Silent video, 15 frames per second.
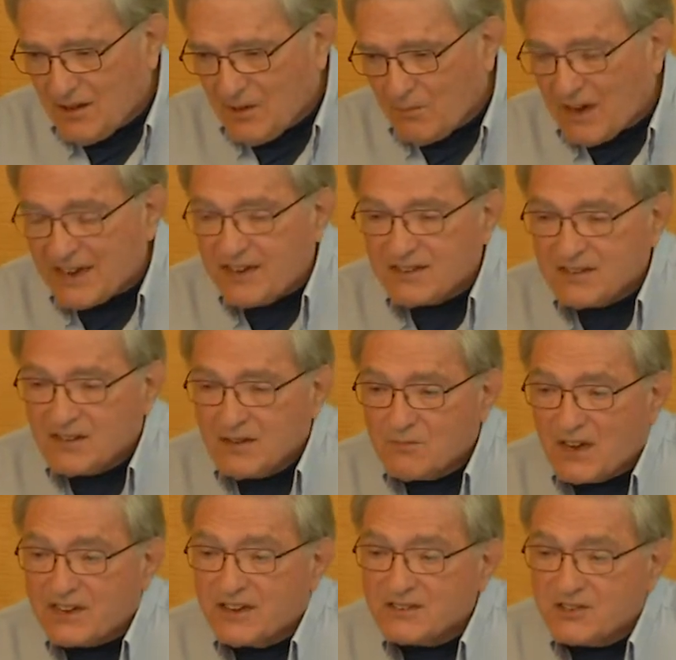my in,
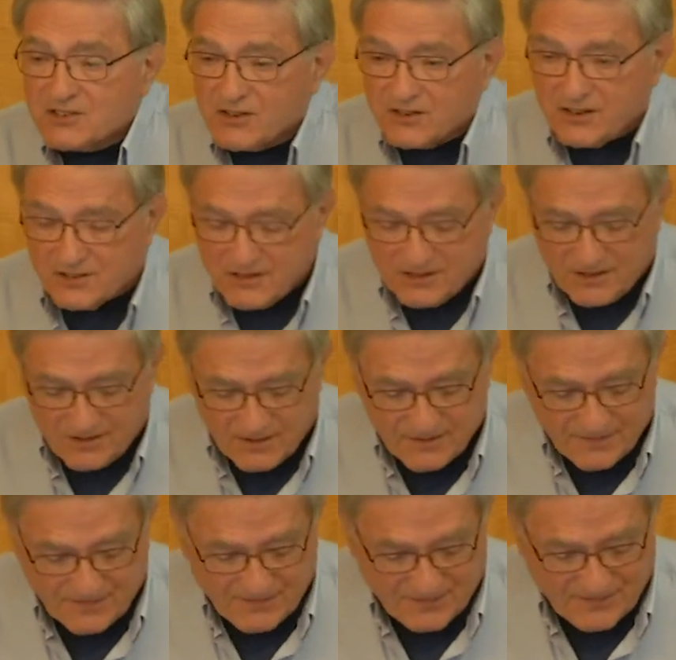my internist,
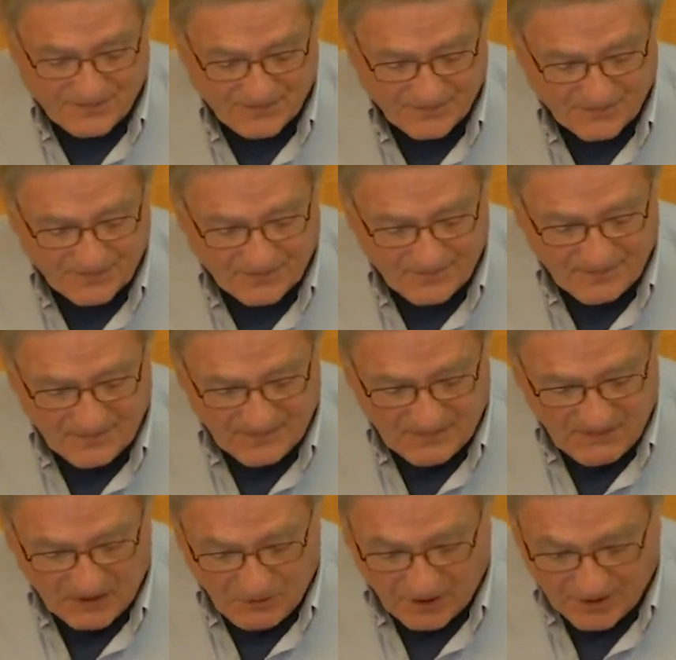
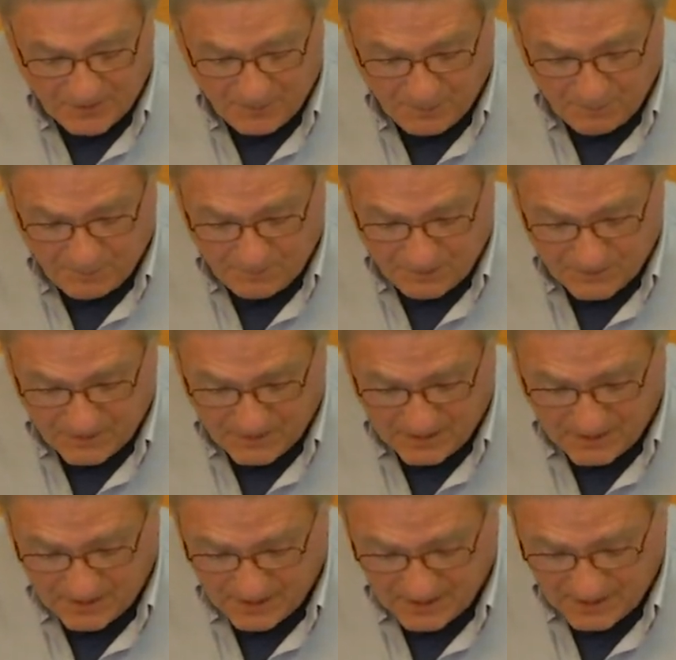Greg
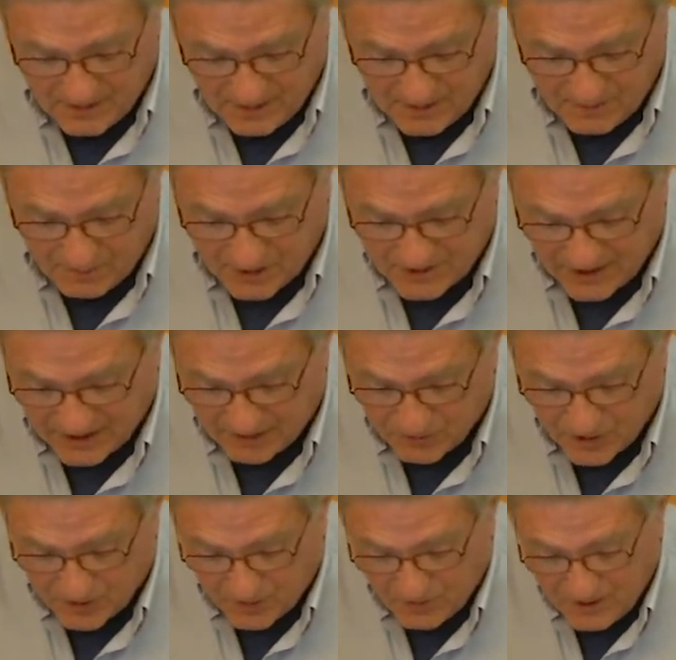
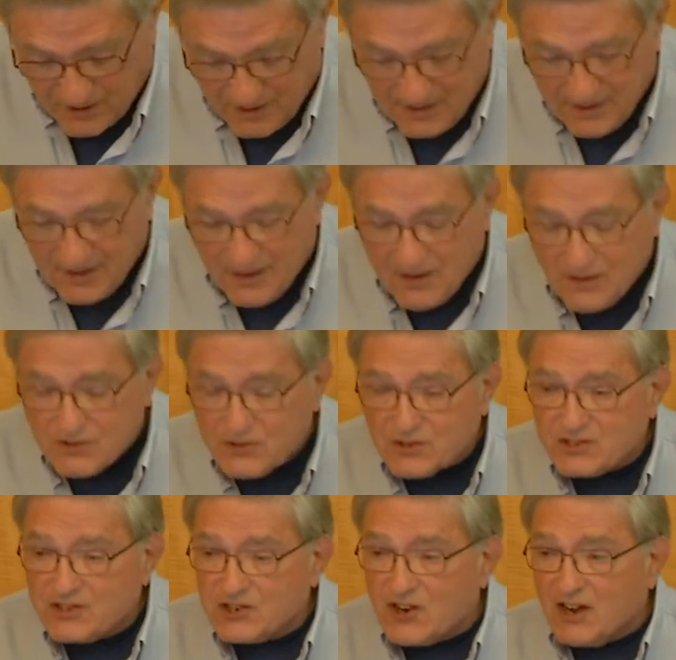Pataro,
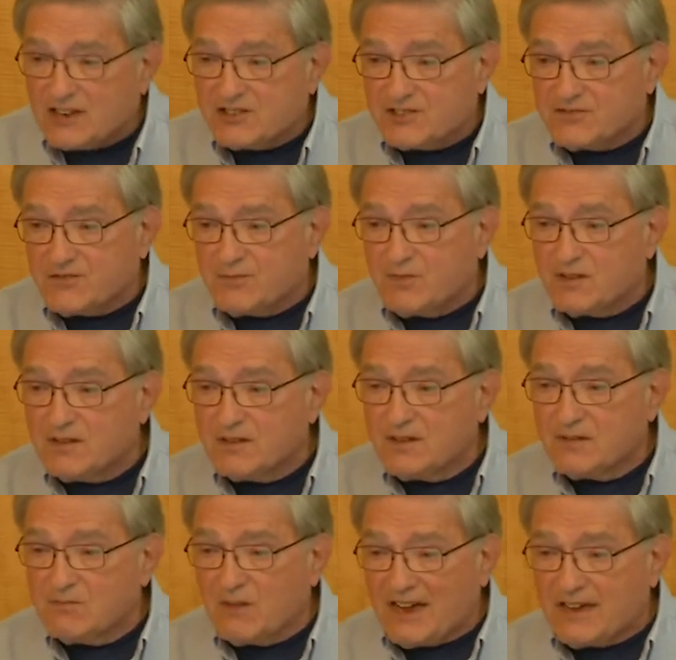took charge of
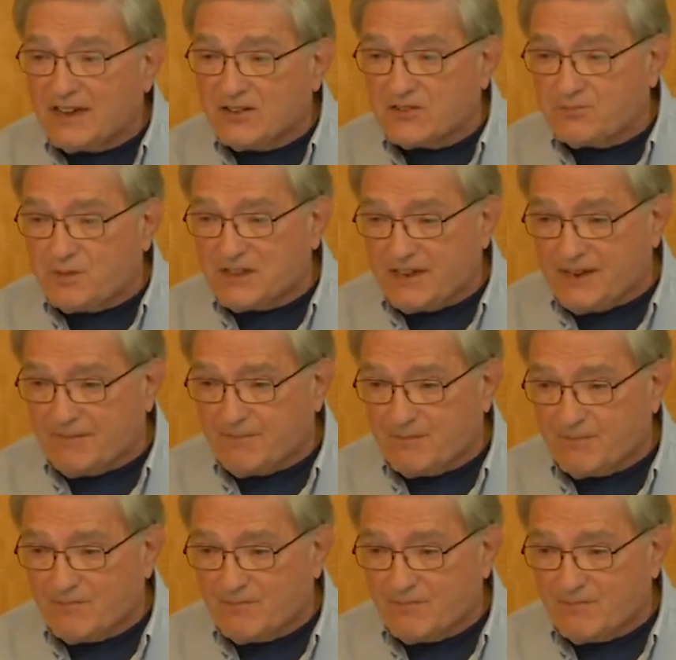my health plan.